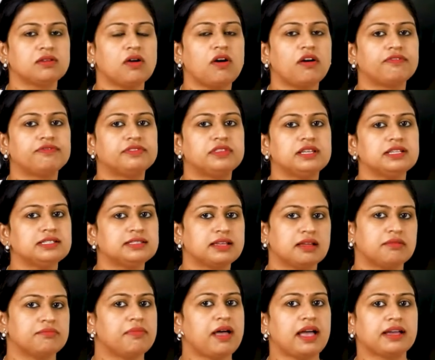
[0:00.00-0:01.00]
of this
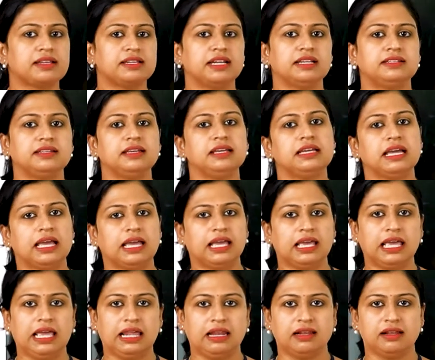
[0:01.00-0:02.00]
magnetic
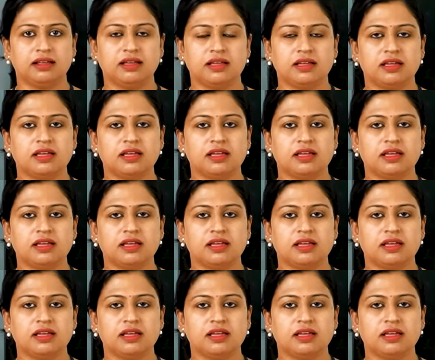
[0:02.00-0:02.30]
hill.